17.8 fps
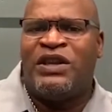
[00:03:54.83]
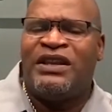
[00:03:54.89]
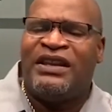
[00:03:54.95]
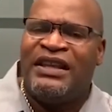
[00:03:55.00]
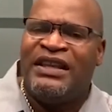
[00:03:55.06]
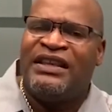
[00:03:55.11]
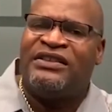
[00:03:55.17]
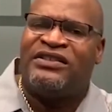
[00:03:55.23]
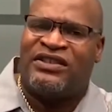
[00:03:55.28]

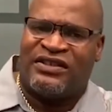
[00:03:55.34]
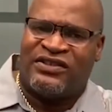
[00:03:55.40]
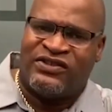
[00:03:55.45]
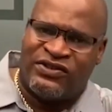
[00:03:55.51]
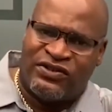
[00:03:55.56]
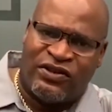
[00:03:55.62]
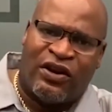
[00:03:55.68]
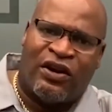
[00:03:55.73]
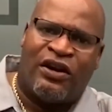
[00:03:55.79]
need to
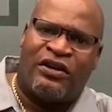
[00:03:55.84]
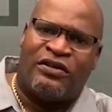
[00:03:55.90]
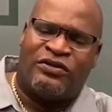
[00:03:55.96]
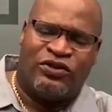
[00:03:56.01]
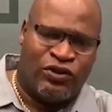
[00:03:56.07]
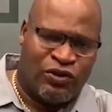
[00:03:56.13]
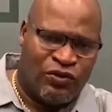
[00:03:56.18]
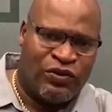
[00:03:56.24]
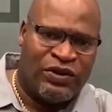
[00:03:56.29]

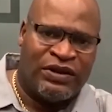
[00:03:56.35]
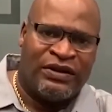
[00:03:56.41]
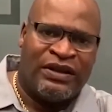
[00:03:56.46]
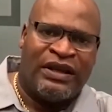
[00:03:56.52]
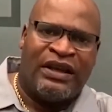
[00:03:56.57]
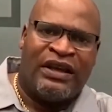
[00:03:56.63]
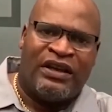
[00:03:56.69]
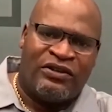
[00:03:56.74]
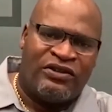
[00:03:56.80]
start doing.
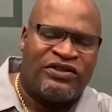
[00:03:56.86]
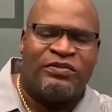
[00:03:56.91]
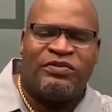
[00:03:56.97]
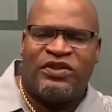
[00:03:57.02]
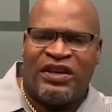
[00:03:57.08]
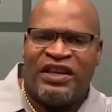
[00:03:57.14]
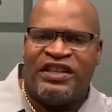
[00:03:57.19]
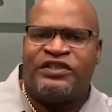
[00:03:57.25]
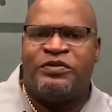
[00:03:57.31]
There's some
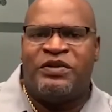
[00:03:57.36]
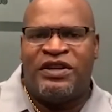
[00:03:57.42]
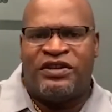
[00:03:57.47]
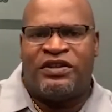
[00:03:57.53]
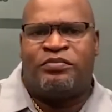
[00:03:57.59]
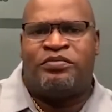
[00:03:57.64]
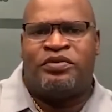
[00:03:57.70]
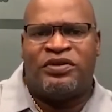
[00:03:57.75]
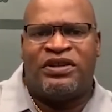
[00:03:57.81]
things we need
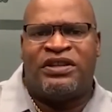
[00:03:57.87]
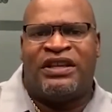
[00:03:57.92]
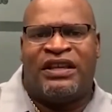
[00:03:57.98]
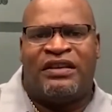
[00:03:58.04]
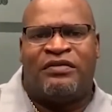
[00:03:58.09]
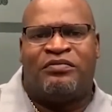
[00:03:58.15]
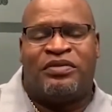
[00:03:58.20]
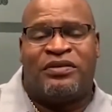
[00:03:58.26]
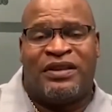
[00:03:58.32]
to put
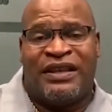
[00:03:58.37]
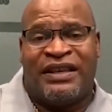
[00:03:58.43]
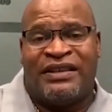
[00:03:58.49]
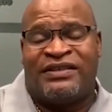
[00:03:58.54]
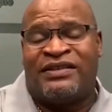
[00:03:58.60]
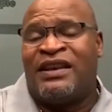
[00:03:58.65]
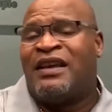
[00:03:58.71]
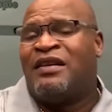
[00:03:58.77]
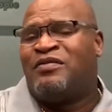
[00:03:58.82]
in
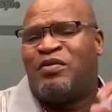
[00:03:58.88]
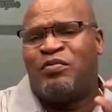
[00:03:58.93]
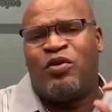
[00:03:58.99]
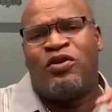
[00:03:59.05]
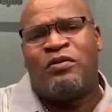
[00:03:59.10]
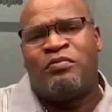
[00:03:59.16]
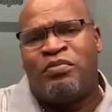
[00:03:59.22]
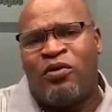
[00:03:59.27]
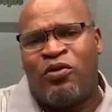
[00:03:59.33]
place. But
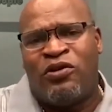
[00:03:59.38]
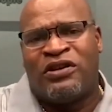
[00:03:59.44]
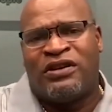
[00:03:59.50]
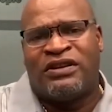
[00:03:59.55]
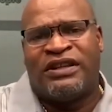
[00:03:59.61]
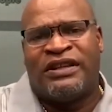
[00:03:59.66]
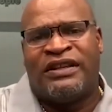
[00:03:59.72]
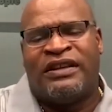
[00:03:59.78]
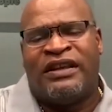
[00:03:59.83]
more
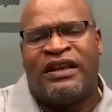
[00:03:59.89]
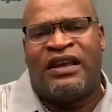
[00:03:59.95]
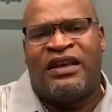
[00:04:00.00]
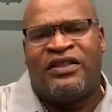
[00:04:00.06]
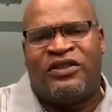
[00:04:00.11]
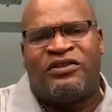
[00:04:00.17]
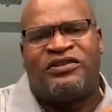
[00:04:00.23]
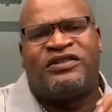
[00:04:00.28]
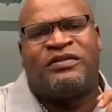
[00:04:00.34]
importantly,
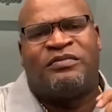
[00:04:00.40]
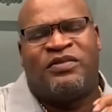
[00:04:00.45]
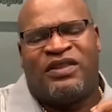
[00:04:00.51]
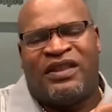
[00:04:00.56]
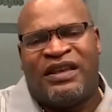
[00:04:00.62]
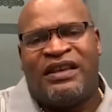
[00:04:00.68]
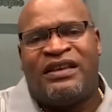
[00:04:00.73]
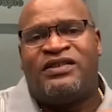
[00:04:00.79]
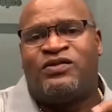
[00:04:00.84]
there's some
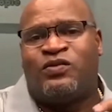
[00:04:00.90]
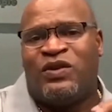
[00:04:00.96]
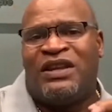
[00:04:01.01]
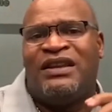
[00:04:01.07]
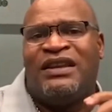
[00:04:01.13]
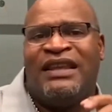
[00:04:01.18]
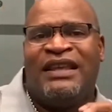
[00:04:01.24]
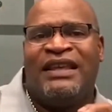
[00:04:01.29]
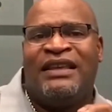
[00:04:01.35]
things we
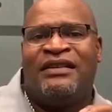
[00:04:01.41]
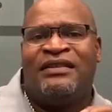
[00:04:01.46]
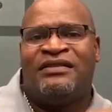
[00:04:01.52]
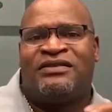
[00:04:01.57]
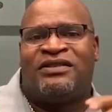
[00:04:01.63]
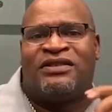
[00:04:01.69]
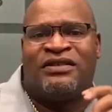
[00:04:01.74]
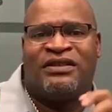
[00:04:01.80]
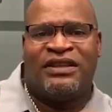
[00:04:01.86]
need
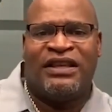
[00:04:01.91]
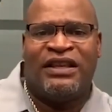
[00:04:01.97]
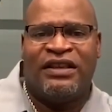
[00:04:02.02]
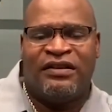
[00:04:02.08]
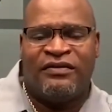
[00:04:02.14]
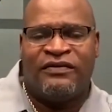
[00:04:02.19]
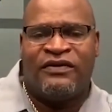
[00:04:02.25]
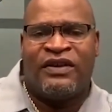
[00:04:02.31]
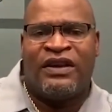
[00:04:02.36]
to
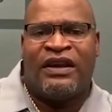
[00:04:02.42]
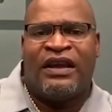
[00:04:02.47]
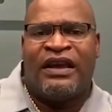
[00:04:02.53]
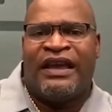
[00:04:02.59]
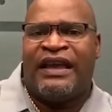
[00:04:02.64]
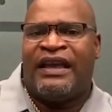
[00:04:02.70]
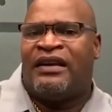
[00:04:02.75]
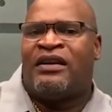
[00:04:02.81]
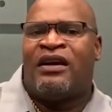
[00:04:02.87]
leave.
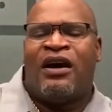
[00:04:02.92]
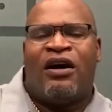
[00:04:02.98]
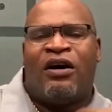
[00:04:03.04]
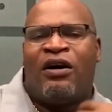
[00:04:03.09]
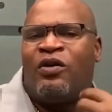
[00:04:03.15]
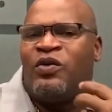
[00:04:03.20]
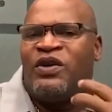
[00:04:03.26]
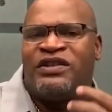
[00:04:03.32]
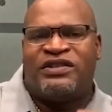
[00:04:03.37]
And
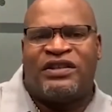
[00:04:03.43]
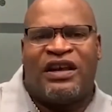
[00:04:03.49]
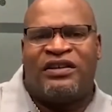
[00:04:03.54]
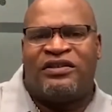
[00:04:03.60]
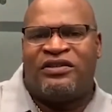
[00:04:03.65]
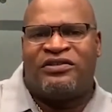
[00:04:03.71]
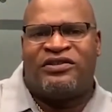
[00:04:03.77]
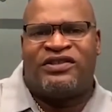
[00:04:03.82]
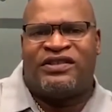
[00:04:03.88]
always
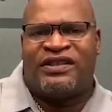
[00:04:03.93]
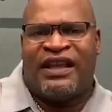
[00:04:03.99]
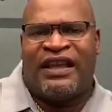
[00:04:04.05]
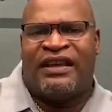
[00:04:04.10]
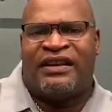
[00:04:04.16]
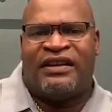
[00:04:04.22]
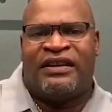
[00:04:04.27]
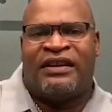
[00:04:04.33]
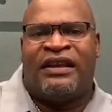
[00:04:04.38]

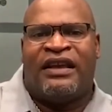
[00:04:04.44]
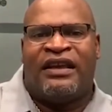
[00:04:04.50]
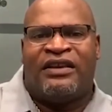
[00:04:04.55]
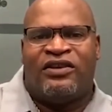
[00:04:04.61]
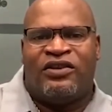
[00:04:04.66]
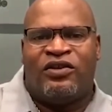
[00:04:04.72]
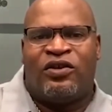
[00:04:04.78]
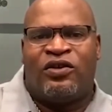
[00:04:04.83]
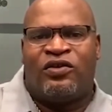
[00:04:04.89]
understanding,
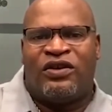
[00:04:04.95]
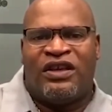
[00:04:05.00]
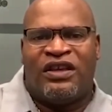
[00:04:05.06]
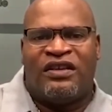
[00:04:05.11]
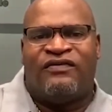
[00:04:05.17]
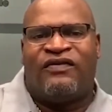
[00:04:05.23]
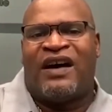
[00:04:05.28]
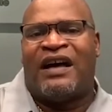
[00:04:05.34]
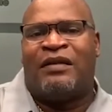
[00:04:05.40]
you know,
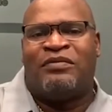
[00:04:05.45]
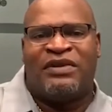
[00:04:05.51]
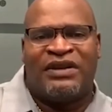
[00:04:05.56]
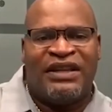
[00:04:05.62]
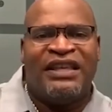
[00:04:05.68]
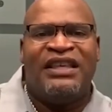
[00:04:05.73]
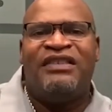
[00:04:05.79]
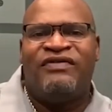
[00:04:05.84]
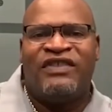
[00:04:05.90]
if I'm
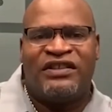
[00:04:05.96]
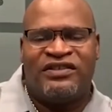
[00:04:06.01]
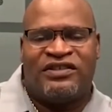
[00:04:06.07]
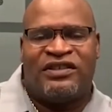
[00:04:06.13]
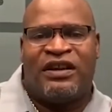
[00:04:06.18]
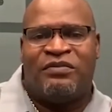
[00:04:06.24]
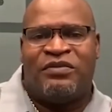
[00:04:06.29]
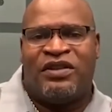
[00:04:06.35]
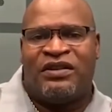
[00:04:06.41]
leaving
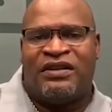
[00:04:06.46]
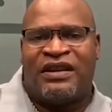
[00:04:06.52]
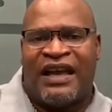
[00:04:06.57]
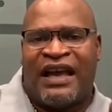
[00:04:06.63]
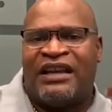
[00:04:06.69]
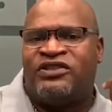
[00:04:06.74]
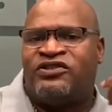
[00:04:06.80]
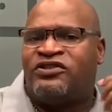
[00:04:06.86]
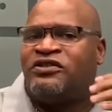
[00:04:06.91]
something,
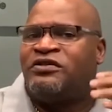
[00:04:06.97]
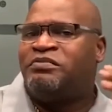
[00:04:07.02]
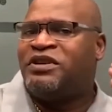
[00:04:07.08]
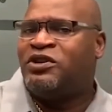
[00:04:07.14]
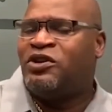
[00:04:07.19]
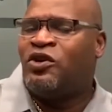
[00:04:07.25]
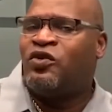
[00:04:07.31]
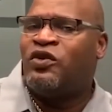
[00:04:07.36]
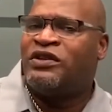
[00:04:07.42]
I should be
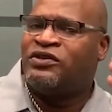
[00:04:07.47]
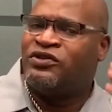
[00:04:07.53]
going